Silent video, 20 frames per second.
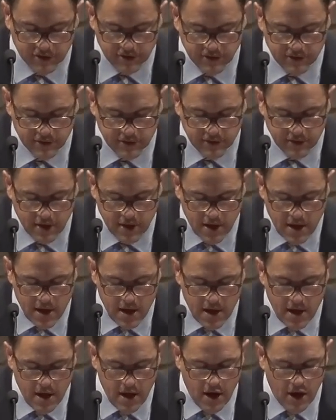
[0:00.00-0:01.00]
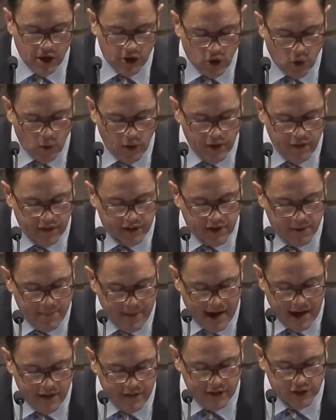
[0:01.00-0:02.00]
according to the command of the eternal
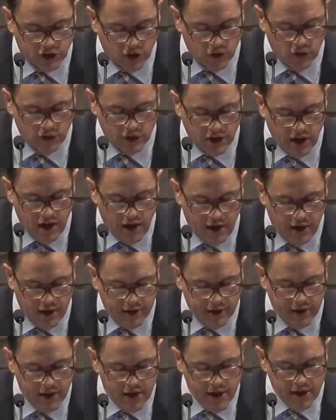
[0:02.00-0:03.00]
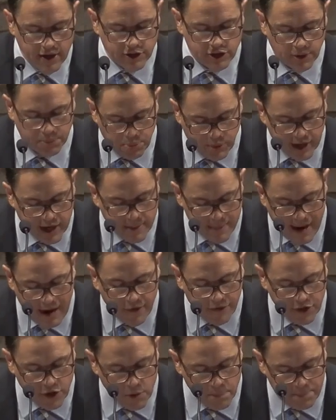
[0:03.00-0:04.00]
God to bring about the obedience of
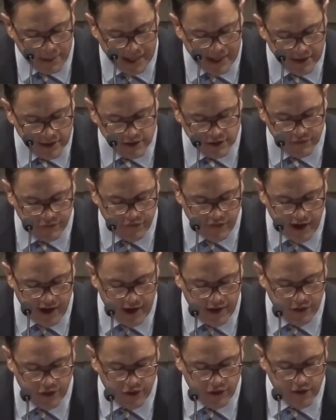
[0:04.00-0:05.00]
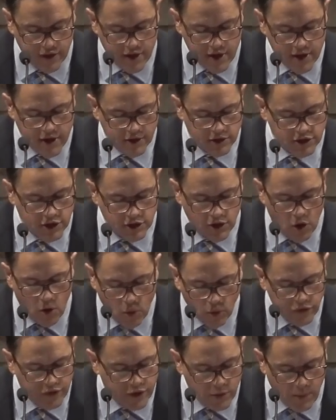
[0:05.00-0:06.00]
faith, to the only wise
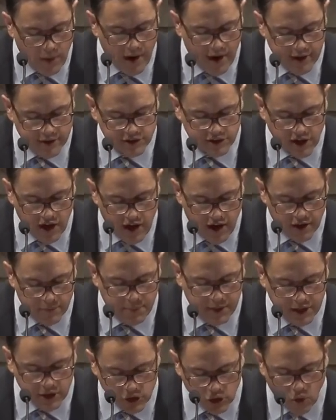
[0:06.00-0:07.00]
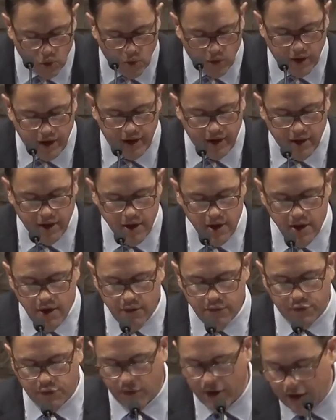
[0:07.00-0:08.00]
God be glory forevermore
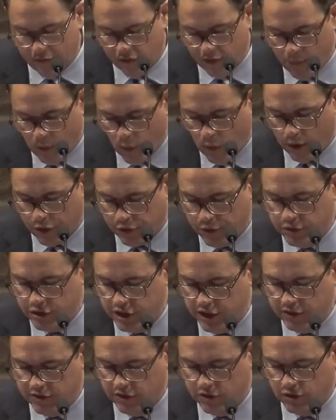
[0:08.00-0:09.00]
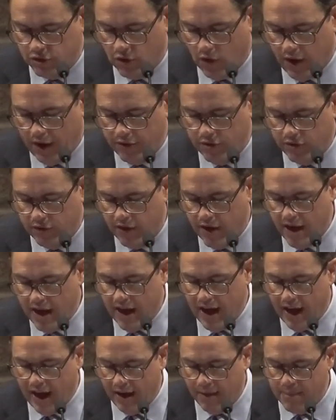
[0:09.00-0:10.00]
through Jesus Christ. Amen.
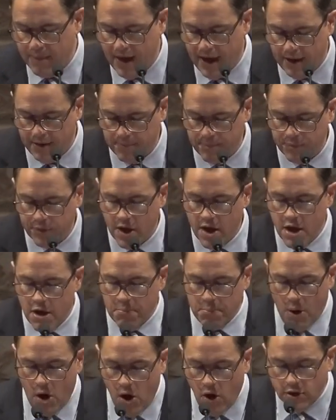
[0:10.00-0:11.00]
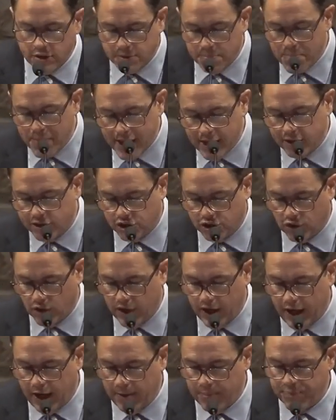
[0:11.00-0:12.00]
Paul's ministry
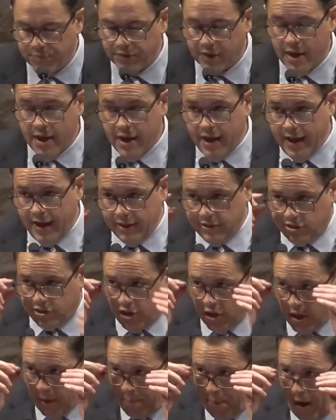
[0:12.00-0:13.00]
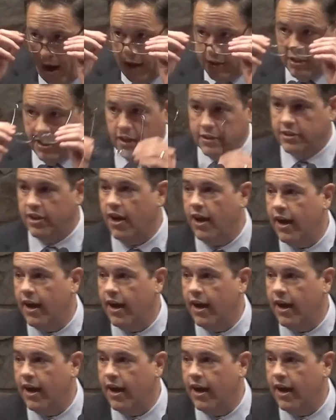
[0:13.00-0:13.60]
is to the panta ta ethne,